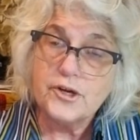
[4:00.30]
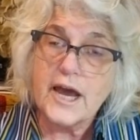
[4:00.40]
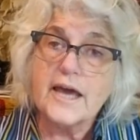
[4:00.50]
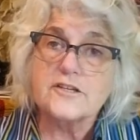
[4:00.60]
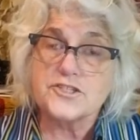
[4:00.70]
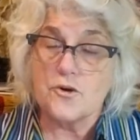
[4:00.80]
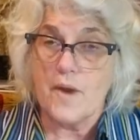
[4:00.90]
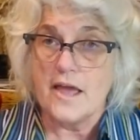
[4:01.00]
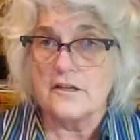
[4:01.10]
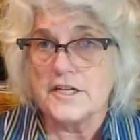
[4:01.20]
kind of
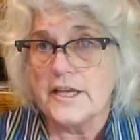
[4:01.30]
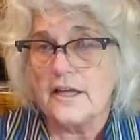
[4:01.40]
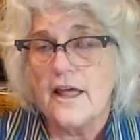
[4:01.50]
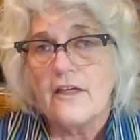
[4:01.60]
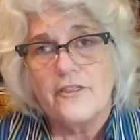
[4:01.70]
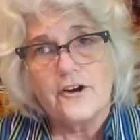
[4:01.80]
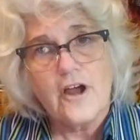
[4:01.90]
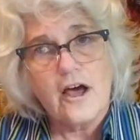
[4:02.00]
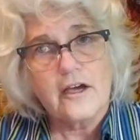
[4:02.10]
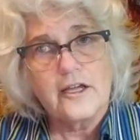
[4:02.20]
surrounding. They're
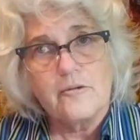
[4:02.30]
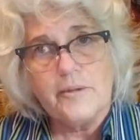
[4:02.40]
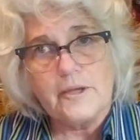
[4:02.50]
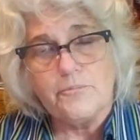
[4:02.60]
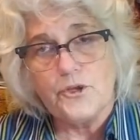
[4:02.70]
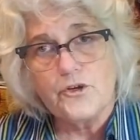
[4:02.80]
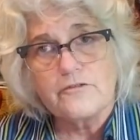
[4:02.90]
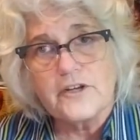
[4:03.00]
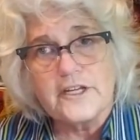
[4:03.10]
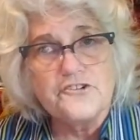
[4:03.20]
not going to be
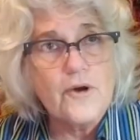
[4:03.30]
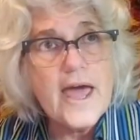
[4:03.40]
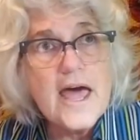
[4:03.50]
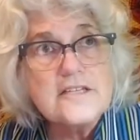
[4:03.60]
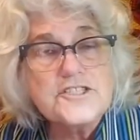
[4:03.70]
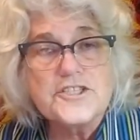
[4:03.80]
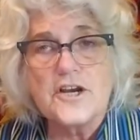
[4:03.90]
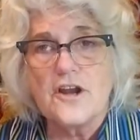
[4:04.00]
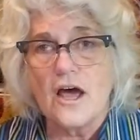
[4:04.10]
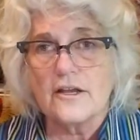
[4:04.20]
beautifully dressed.
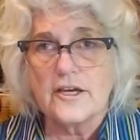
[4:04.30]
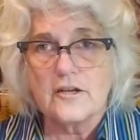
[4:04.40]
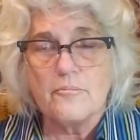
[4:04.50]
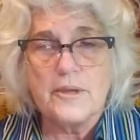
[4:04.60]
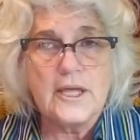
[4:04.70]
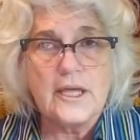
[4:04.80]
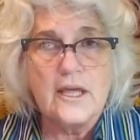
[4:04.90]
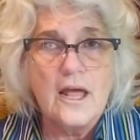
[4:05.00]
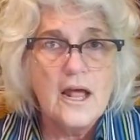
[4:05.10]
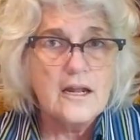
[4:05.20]
They're not going to
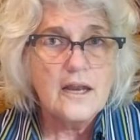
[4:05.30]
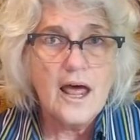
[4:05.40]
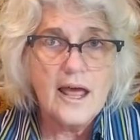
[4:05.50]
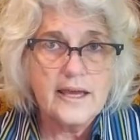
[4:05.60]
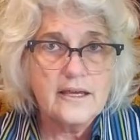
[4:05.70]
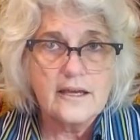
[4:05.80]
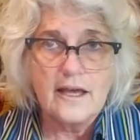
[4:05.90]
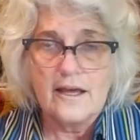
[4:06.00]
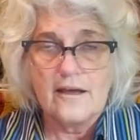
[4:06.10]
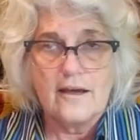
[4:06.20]
be like
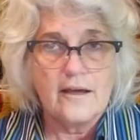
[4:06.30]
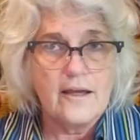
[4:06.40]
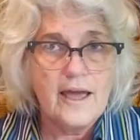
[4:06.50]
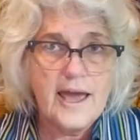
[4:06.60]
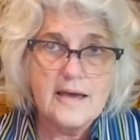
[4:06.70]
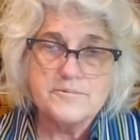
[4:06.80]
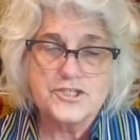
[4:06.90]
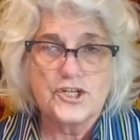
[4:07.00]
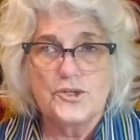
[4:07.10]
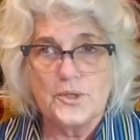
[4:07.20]

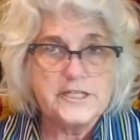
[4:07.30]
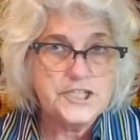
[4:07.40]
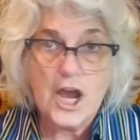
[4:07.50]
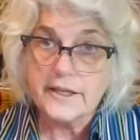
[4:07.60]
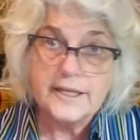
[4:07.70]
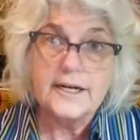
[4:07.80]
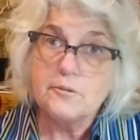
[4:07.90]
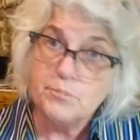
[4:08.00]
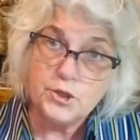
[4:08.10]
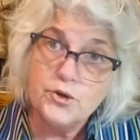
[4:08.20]
absolutely
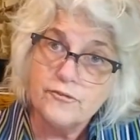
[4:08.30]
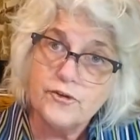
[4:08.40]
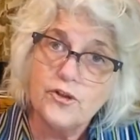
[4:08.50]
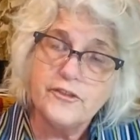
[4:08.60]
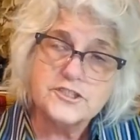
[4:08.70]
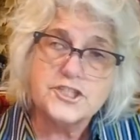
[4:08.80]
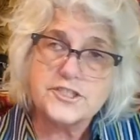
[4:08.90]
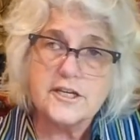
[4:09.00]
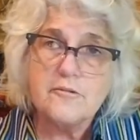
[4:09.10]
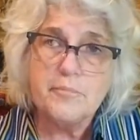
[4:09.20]
shockingly beautiful. They're
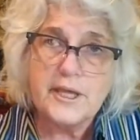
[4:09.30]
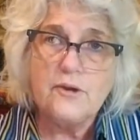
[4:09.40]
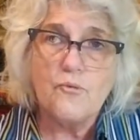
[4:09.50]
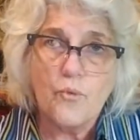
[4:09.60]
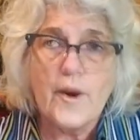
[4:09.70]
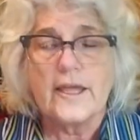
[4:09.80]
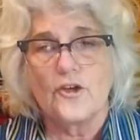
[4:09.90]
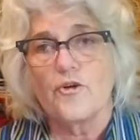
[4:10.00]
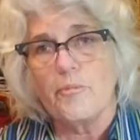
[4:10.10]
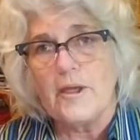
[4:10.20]
just going to be
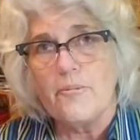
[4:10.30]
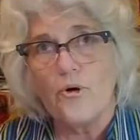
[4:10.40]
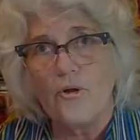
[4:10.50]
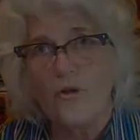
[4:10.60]
regular people.